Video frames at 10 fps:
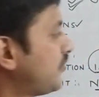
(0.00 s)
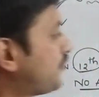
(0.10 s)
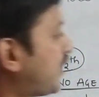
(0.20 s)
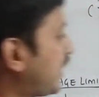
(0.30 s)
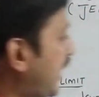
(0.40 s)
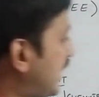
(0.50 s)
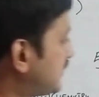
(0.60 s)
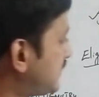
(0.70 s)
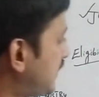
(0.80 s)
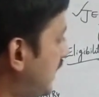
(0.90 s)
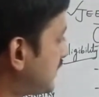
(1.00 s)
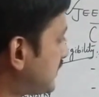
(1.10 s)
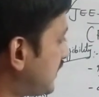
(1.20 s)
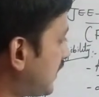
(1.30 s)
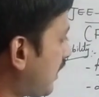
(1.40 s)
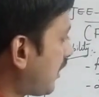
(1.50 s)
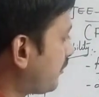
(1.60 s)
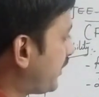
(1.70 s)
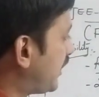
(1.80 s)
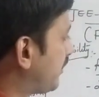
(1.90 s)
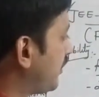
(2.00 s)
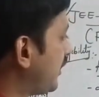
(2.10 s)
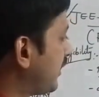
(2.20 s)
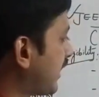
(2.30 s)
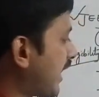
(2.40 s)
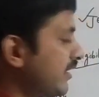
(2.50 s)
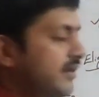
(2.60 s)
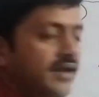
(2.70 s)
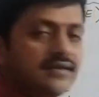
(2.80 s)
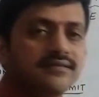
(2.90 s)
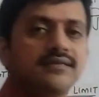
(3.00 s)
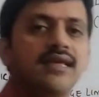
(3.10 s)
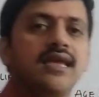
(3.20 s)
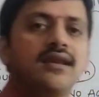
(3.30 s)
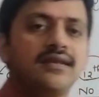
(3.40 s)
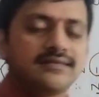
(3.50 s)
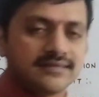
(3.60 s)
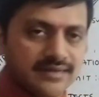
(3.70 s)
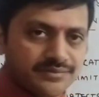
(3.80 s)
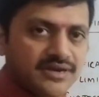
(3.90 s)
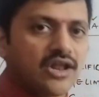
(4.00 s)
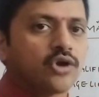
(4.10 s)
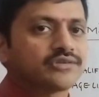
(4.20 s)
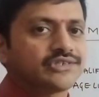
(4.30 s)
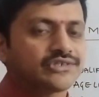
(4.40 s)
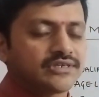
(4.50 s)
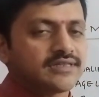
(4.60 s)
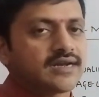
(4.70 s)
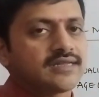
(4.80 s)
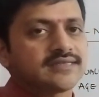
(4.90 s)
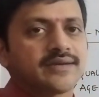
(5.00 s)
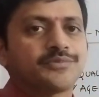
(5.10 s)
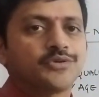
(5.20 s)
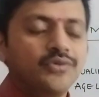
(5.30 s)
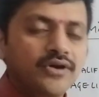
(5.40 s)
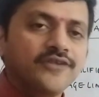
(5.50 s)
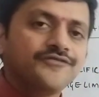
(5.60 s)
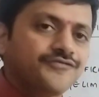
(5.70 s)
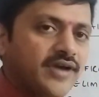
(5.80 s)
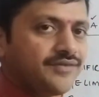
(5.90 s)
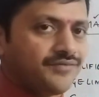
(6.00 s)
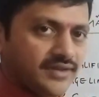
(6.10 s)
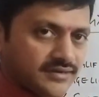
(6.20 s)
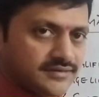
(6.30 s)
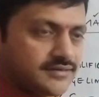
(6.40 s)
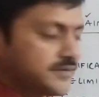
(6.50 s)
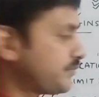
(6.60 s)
For SC, ST or PWE candidates, there is some relaxation, that is up to 5 years.